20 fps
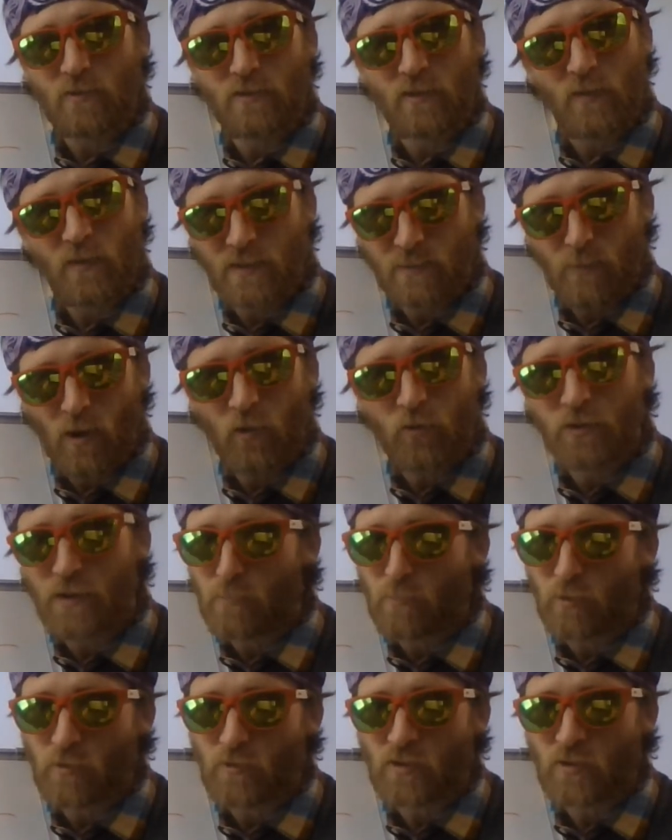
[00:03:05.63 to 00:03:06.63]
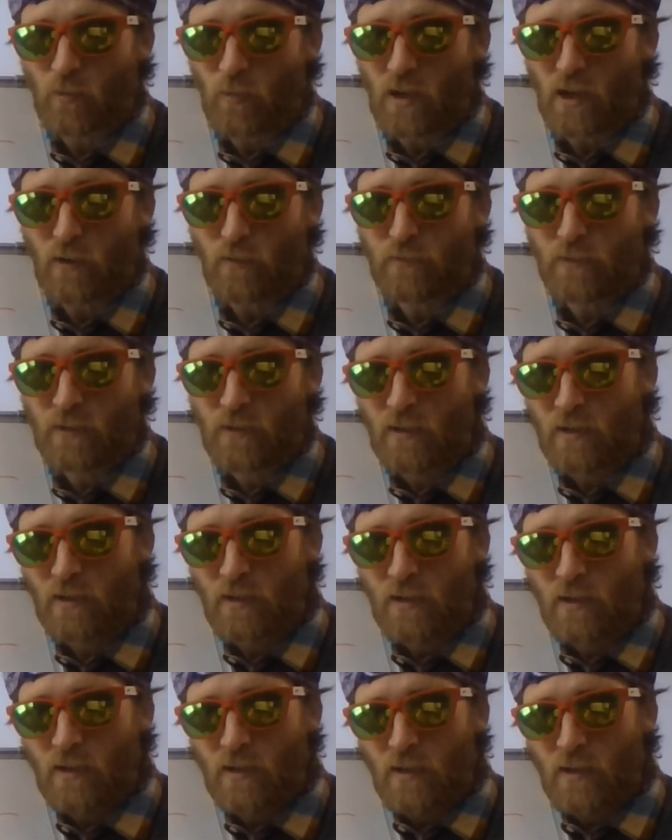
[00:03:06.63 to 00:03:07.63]
So the smaller number is 12.
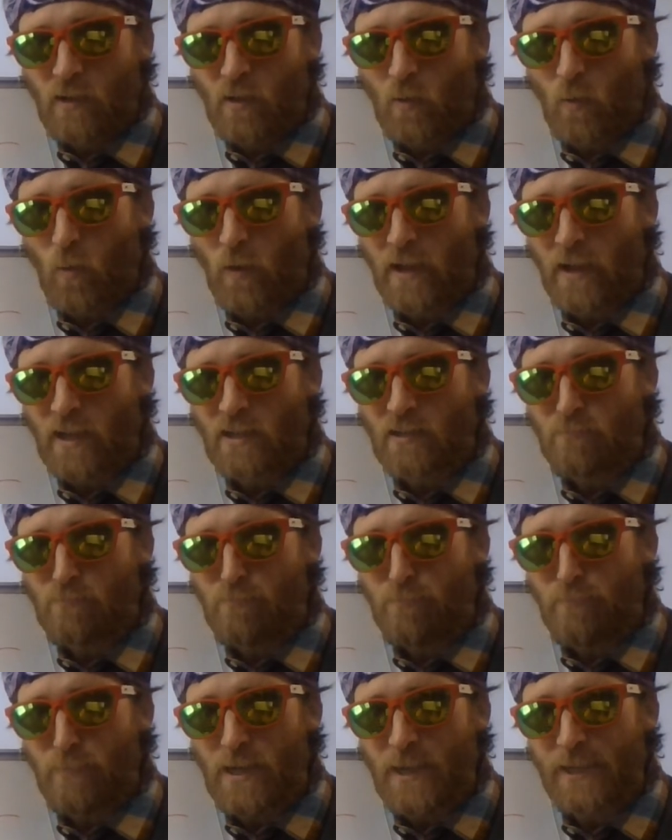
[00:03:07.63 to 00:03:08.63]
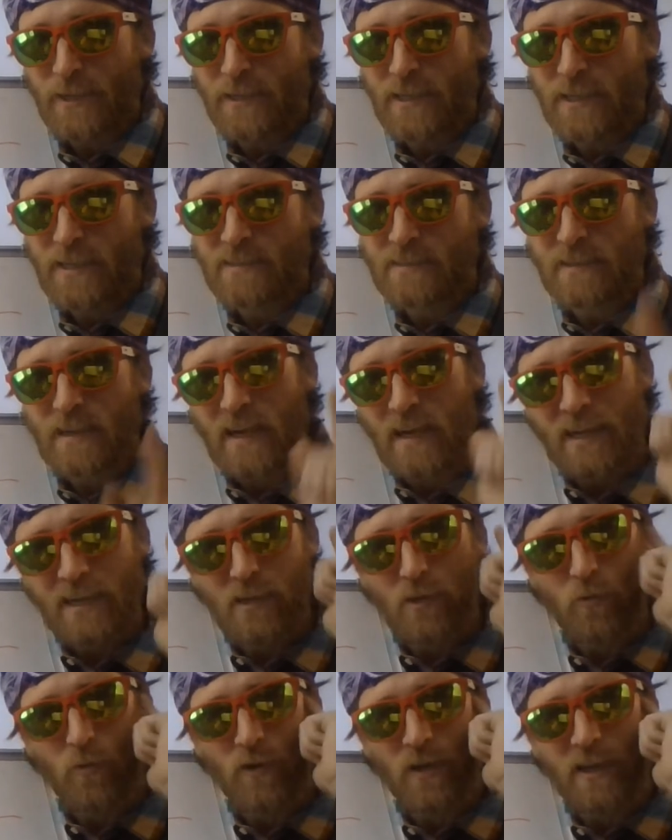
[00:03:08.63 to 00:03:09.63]
Wait a minute. I
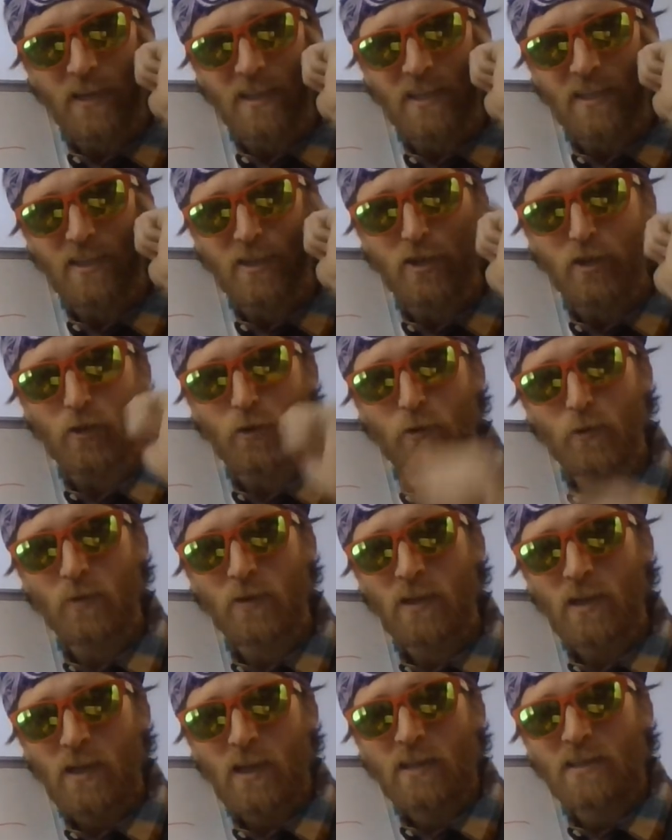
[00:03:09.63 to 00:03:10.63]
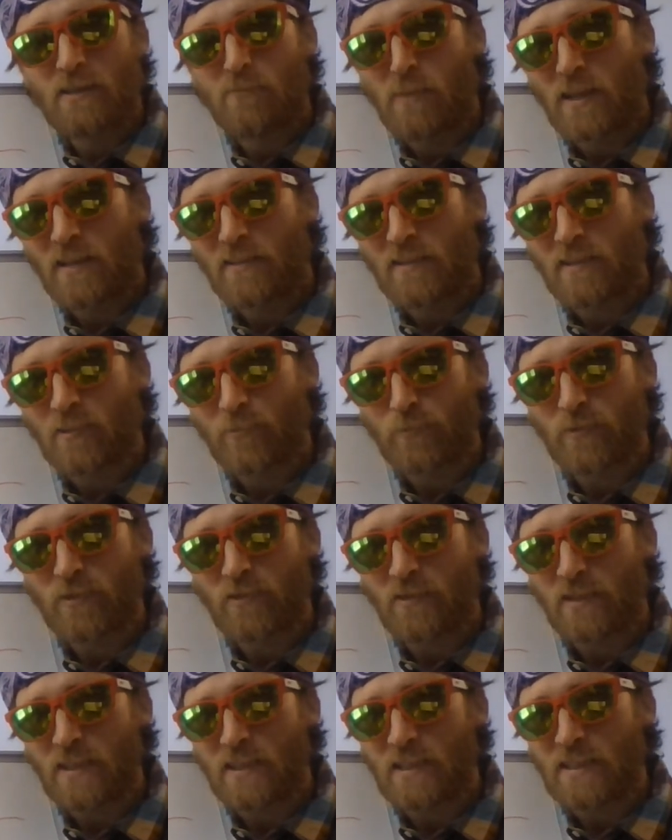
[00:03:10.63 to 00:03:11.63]
know what I can do to make this
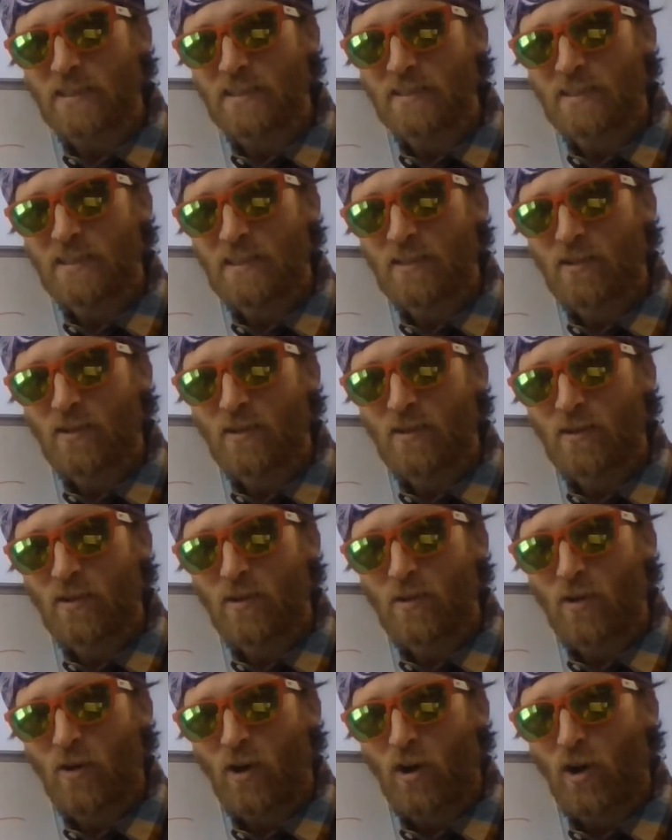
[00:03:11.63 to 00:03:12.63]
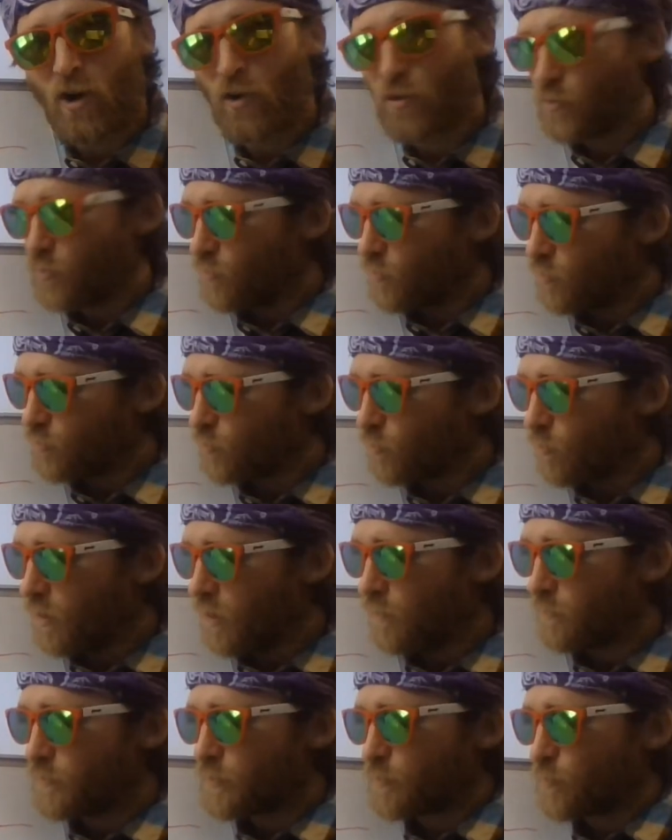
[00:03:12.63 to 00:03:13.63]
really easy.
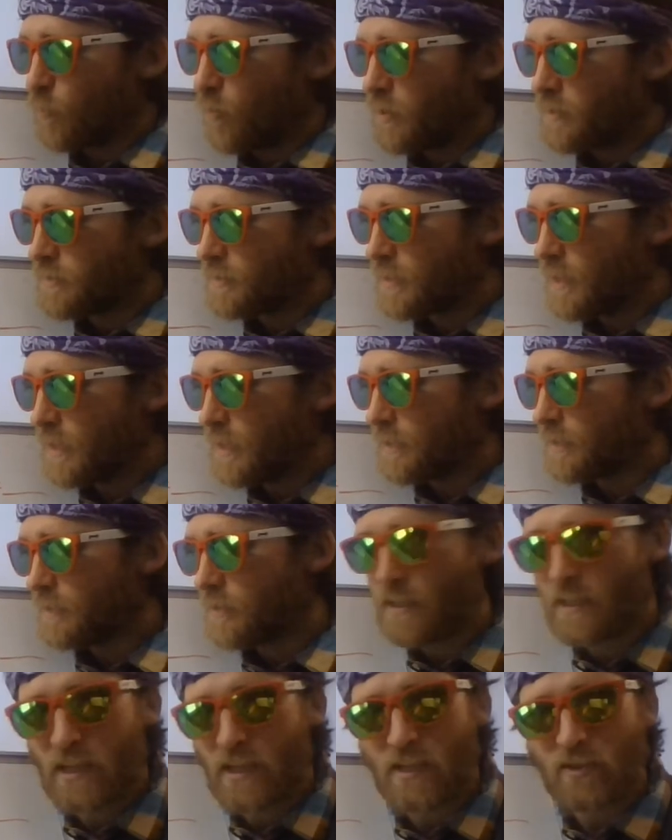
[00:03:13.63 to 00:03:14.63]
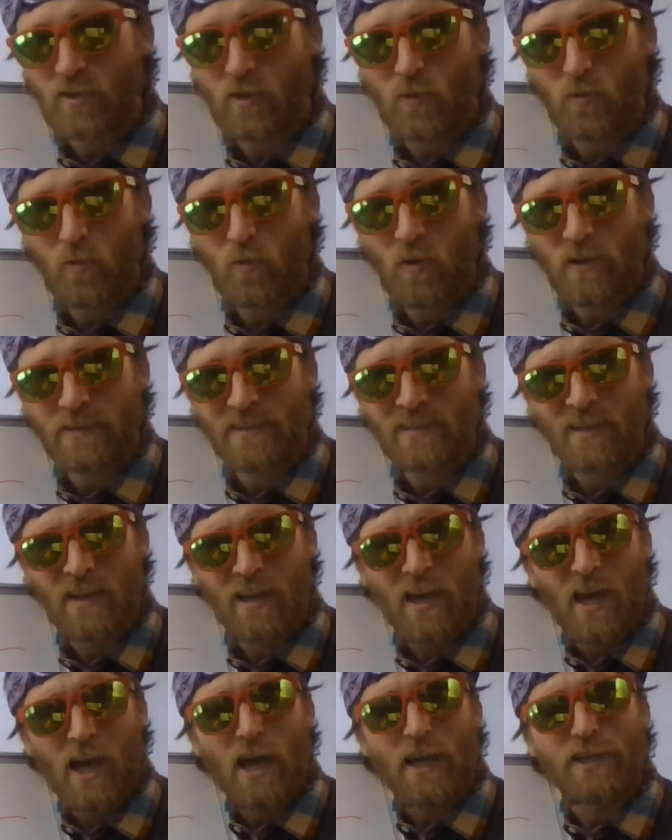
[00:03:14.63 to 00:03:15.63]
12 is 110 and 2 ones.
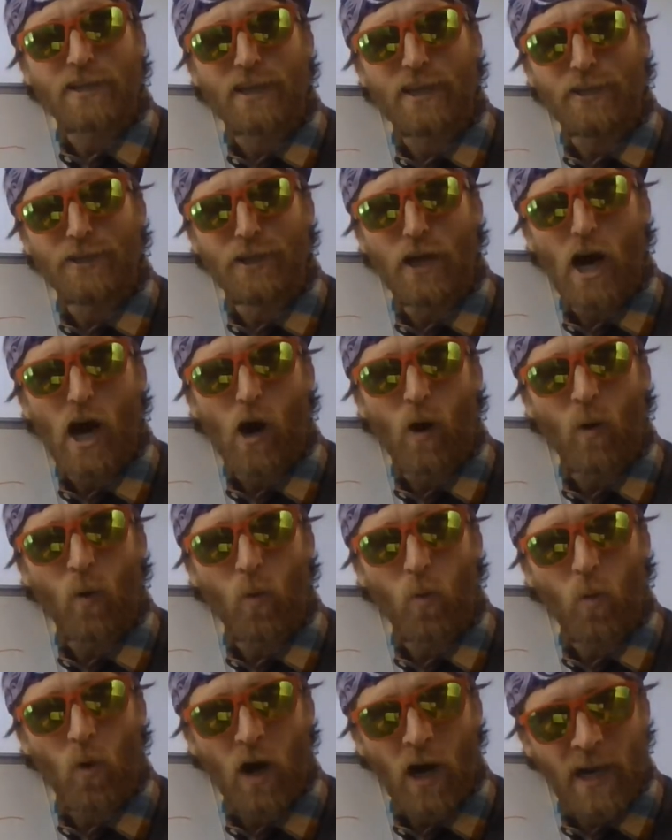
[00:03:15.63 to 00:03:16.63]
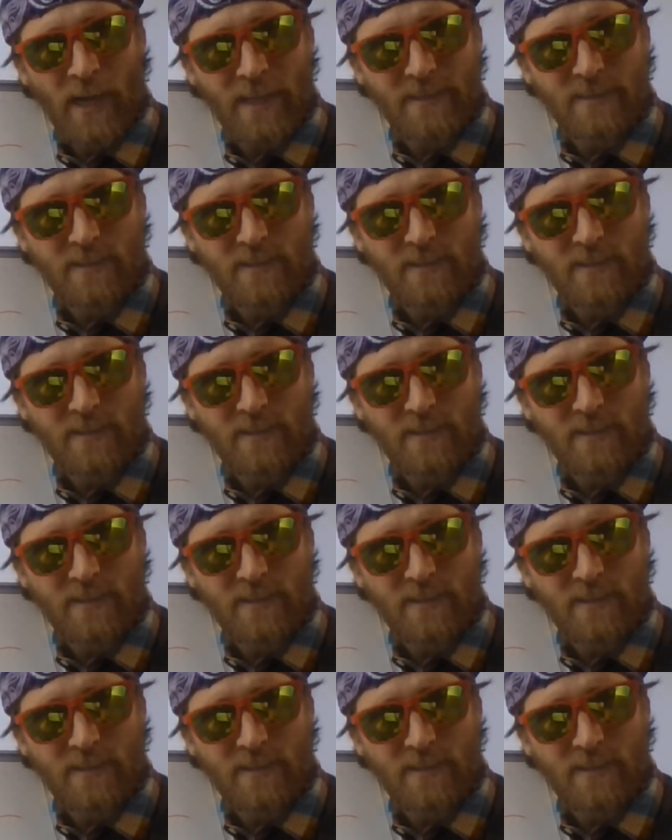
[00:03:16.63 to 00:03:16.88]
You know what?